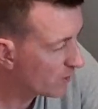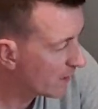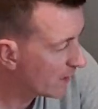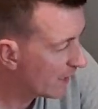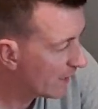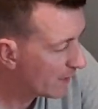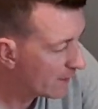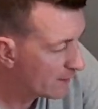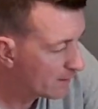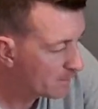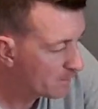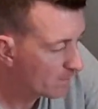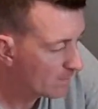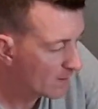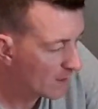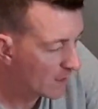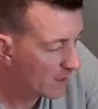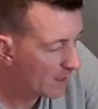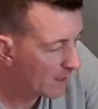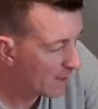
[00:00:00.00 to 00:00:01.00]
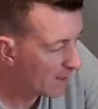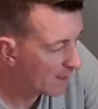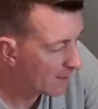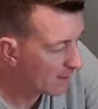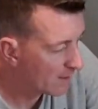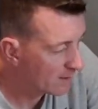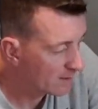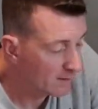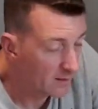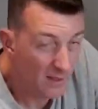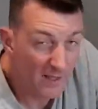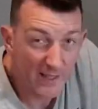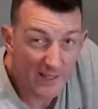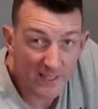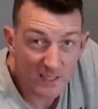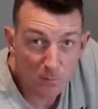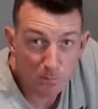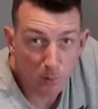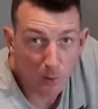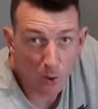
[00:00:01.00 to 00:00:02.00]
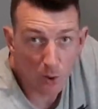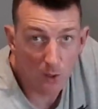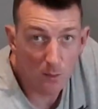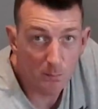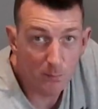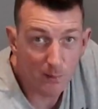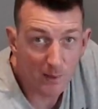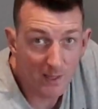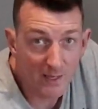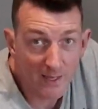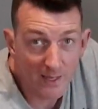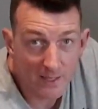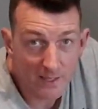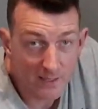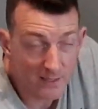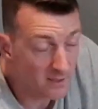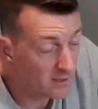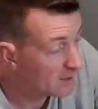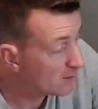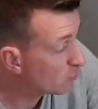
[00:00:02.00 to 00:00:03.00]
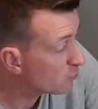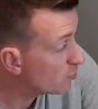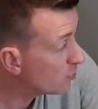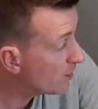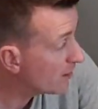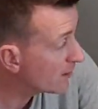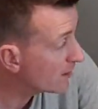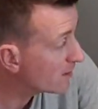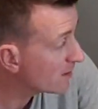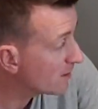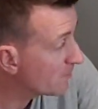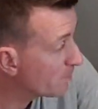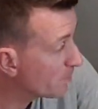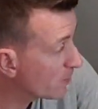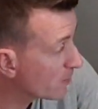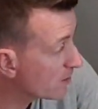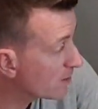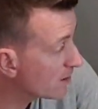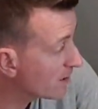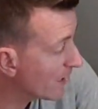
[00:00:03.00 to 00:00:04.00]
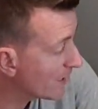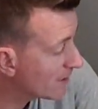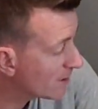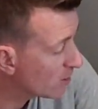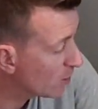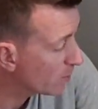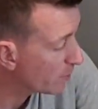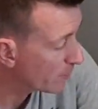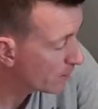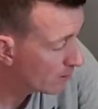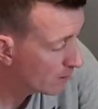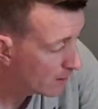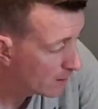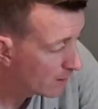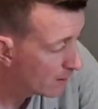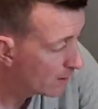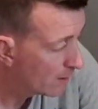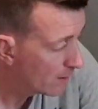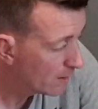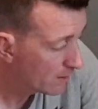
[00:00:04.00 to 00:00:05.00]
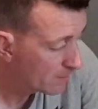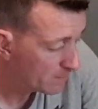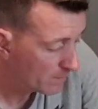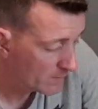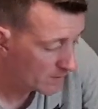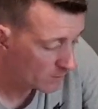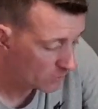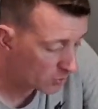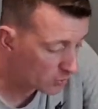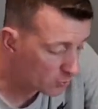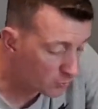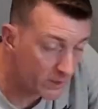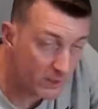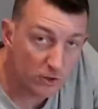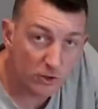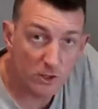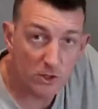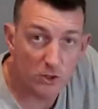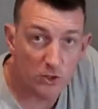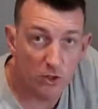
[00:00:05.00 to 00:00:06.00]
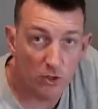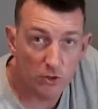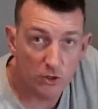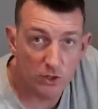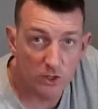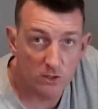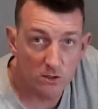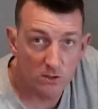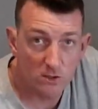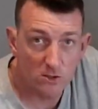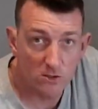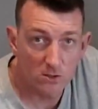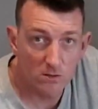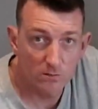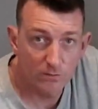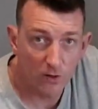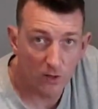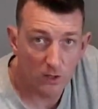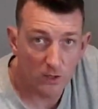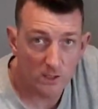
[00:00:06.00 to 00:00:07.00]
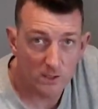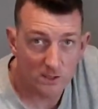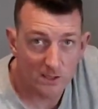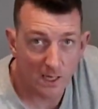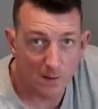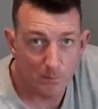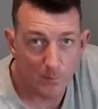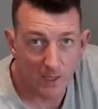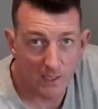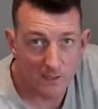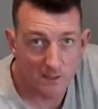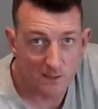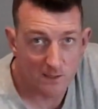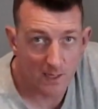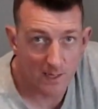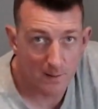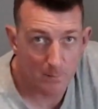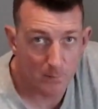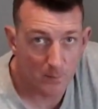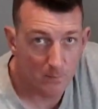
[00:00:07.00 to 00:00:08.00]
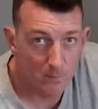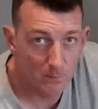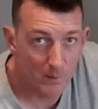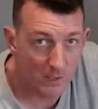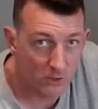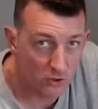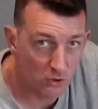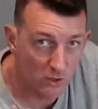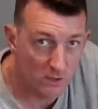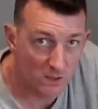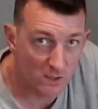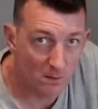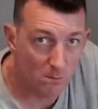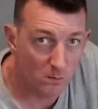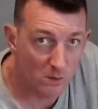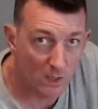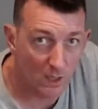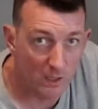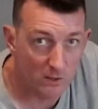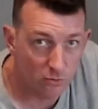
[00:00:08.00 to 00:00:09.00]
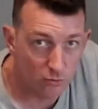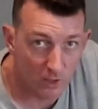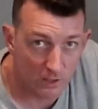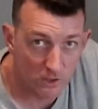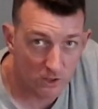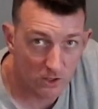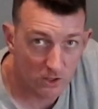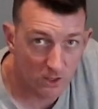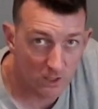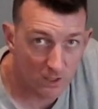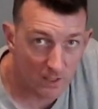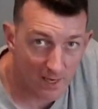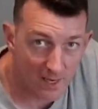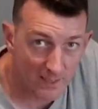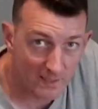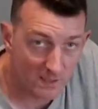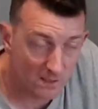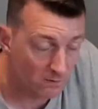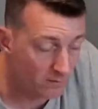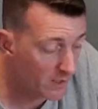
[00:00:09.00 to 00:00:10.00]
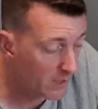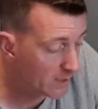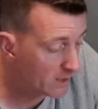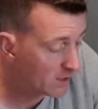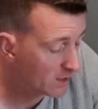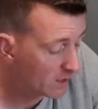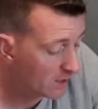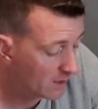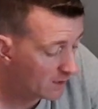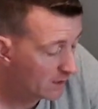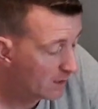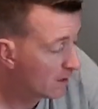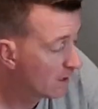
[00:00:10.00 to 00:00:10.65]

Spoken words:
really. It is plug and play. It's really simple to set up. Just read your instructions, follow it step by step, make sure your SIM card is registered and activated,